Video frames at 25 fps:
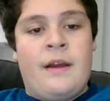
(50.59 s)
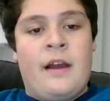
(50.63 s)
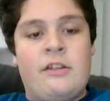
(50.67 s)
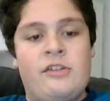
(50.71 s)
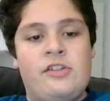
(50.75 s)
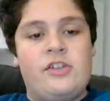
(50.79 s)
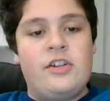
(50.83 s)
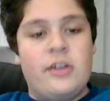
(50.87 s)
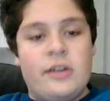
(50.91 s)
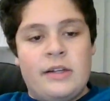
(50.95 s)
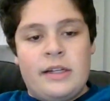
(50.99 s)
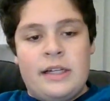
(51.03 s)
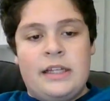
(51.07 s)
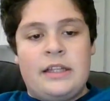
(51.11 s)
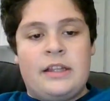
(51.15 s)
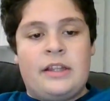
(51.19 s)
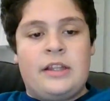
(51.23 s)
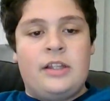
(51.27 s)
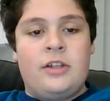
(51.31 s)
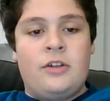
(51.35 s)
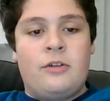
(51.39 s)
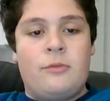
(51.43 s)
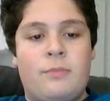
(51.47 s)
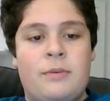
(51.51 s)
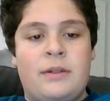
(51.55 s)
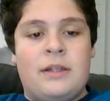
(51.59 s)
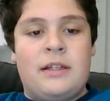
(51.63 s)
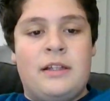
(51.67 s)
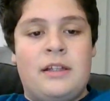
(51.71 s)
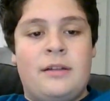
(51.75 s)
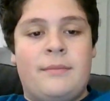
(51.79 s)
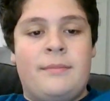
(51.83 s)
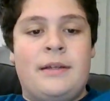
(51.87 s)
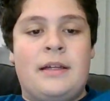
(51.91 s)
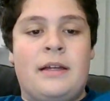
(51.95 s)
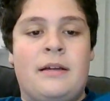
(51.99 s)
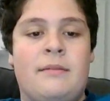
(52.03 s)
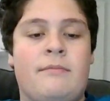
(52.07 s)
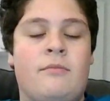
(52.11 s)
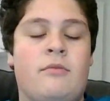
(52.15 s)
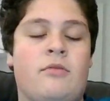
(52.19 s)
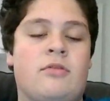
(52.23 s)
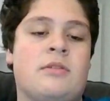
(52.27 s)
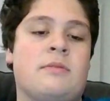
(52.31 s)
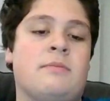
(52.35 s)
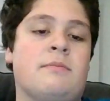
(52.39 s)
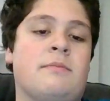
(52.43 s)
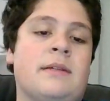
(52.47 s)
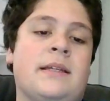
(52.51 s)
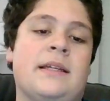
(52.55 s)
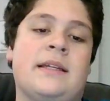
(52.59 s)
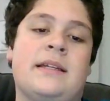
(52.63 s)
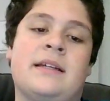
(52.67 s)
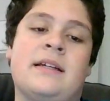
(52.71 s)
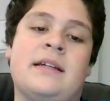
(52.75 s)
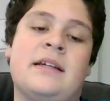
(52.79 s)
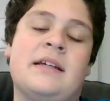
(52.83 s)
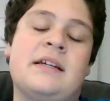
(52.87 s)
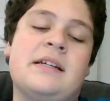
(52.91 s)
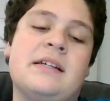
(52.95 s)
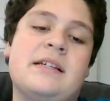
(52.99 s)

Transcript: Algeria, Ethiopia, Libya, and Mozambique.